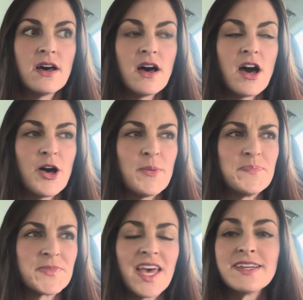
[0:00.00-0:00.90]

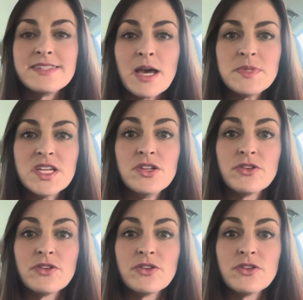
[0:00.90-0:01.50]
accepting your